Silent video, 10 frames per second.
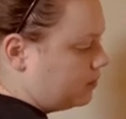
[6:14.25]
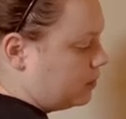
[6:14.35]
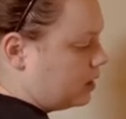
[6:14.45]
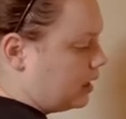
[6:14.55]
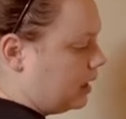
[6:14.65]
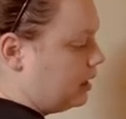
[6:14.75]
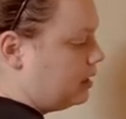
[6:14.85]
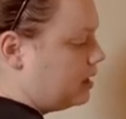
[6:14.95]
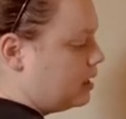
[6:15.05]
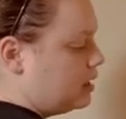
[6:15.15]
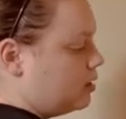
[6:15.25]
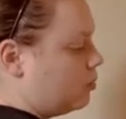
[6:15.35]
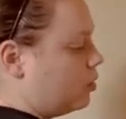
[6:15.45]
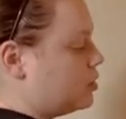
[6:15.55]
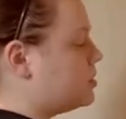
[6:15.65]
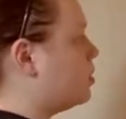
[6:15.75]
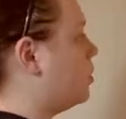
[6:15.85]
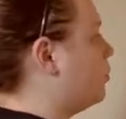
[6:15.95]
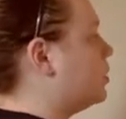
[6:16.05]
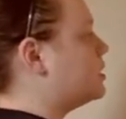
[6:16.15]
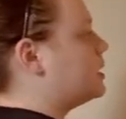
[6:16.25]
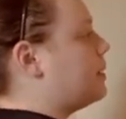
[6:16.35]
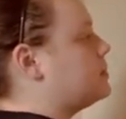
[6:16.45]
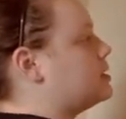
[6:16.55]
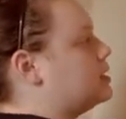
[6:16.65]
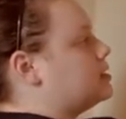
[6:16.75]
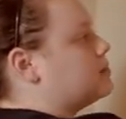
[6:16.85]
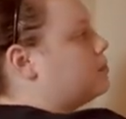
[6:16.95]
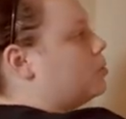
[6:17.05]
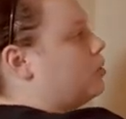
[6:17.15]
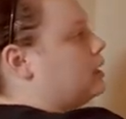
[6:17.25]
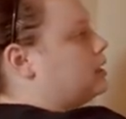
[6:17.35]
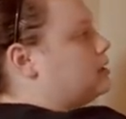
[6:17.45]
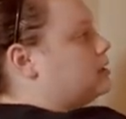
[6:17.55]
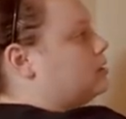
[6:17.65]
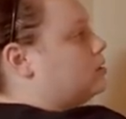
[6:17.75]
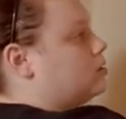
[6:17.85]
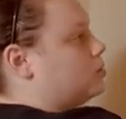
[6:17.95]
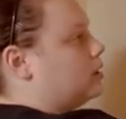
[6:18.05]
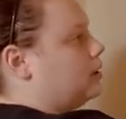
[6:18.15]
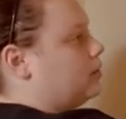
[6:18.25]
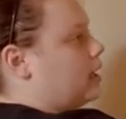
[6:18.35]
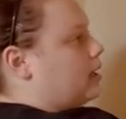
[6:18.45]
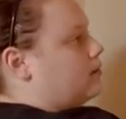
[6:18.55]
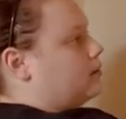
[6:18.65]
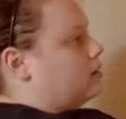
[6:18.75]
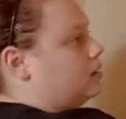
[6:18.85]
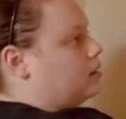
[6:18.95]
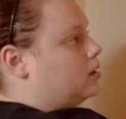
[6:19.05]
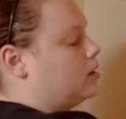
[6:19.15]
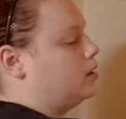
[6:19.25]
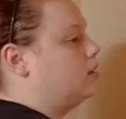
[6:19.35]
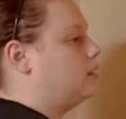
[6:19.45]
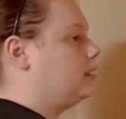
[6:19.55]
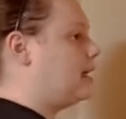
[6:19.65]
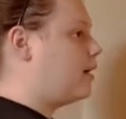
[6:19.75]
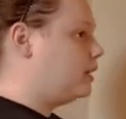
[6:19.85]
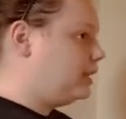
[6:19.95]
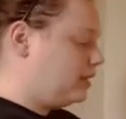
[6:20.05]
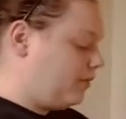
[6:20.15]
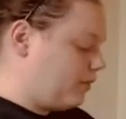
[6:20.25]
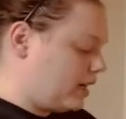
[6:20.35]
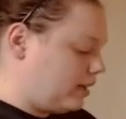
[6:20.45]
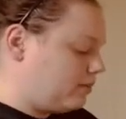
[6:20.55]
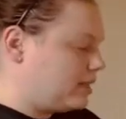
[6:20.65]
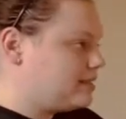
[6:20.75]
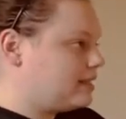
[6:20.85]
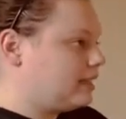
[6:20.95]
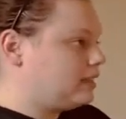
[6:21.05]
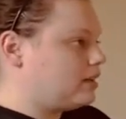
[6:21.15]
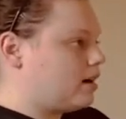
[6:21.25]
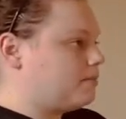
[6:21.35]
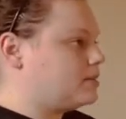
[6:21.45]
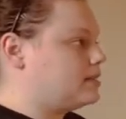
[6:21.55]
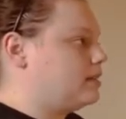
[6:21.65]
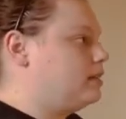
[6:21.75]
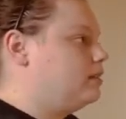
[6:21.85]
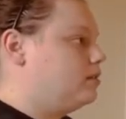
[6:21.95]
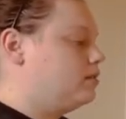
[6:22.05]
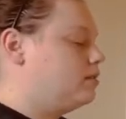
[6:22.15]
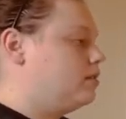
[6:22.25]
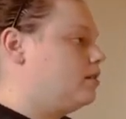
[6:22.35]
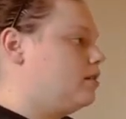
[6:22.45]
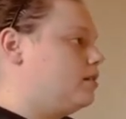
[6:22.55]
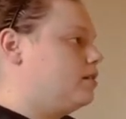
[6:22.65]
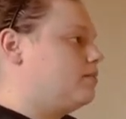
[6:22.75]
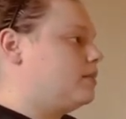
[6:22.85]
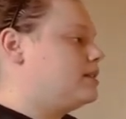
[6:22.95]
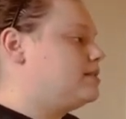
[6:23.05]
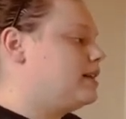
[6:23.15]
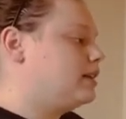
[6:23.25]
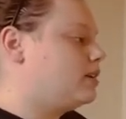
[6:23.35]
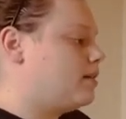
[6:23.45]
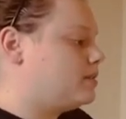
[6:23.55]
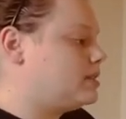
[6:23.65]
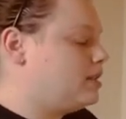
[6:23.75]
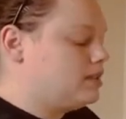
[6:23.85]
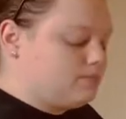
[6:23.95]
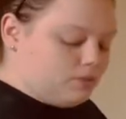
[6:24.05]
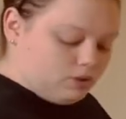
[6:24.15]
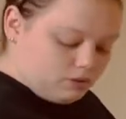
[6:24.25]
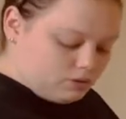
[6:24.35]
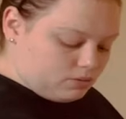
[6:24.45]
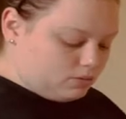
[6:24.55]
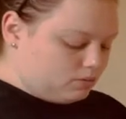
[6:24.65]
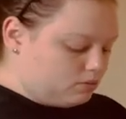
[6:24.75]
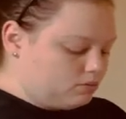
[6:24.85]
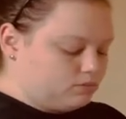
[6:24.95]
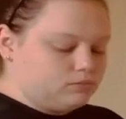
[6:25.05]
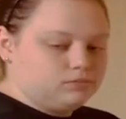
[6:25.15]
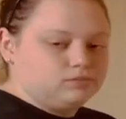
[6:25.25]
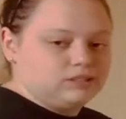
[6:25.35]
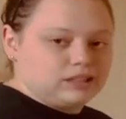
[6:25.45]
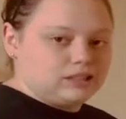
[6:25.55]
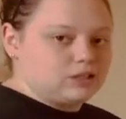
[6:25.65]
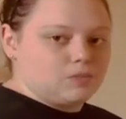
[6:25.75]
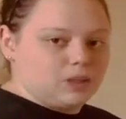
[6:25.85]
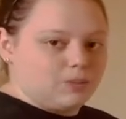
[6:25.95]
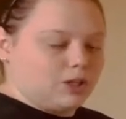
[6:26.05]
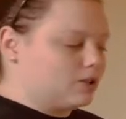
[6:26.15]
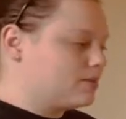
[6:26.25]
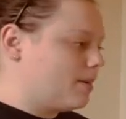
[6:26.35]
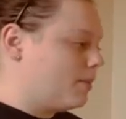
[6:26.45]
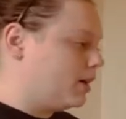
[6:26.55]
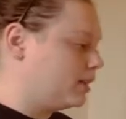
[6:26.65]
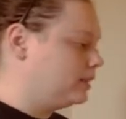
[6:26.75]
Okay? Well, so the first opposite is 0.25. Now I need to find my second opposite. My second opposite is blue. So many markers in my pocket.